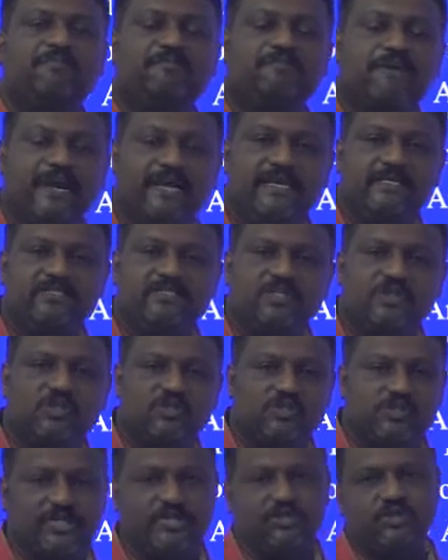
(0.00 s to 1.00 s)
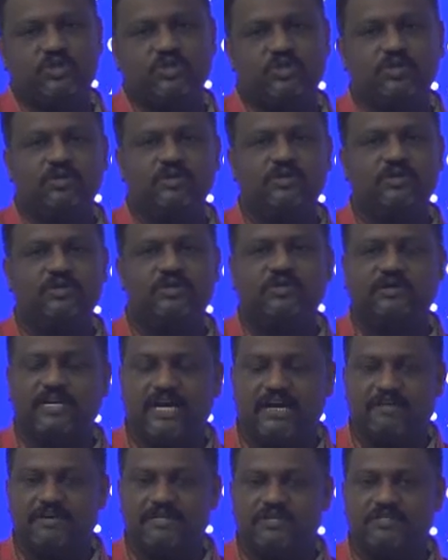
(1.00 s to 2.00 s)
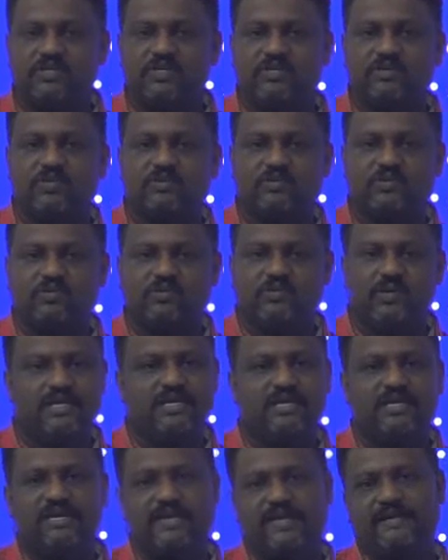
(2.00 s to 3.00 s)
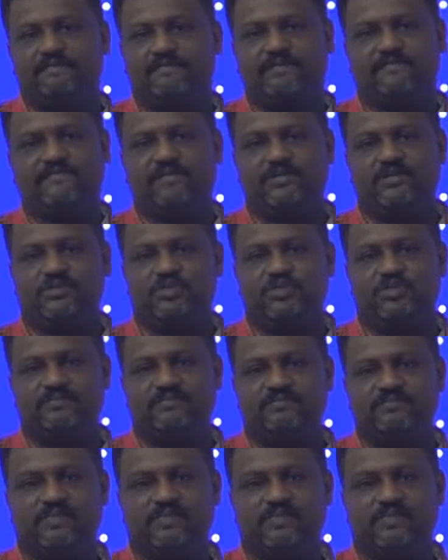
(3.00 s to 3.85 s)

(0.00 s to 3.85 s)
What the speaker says: 50H2 003 FFH.